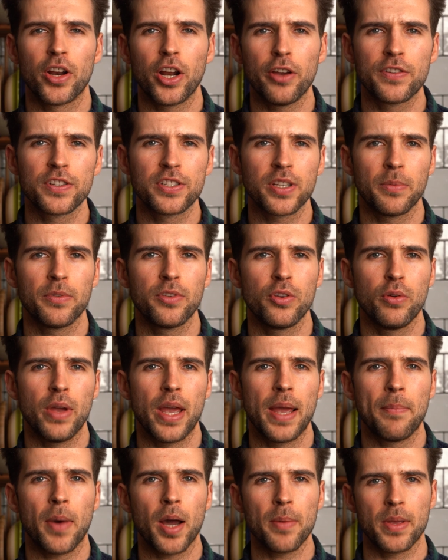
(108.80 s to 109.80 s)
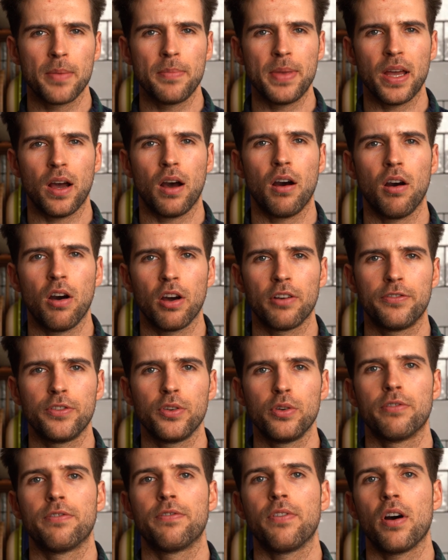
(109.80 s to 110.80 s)
I know for some of you, it might be a bit hard for
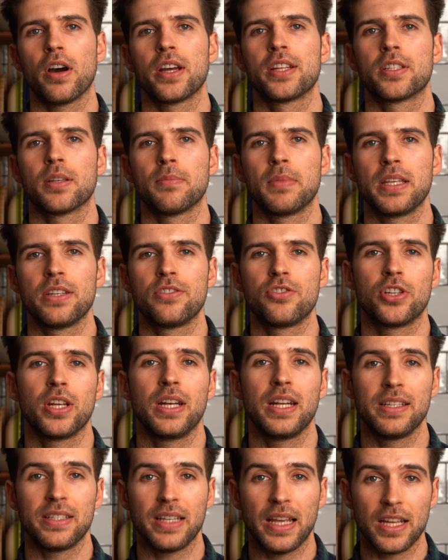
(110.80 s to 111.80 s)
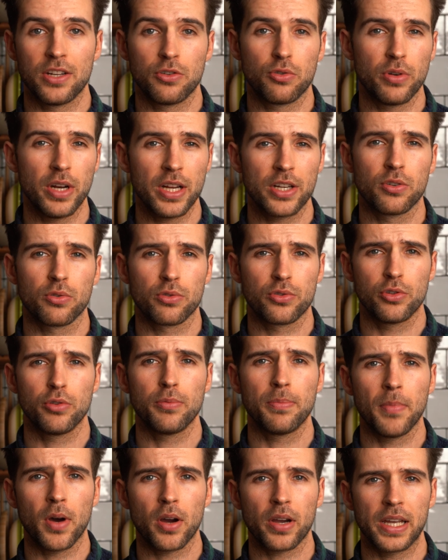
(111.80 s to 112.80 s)
you to find some of these chilies in traditional
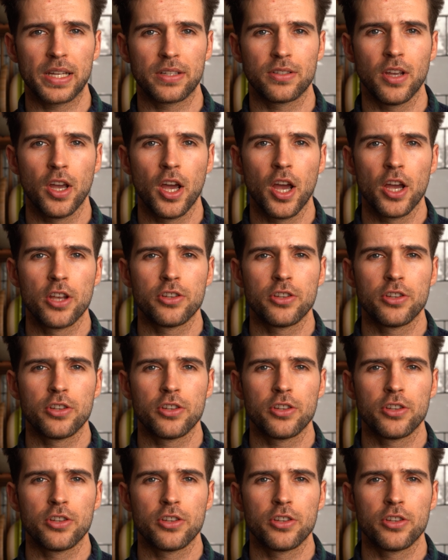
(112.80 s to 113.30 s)
supermarkets.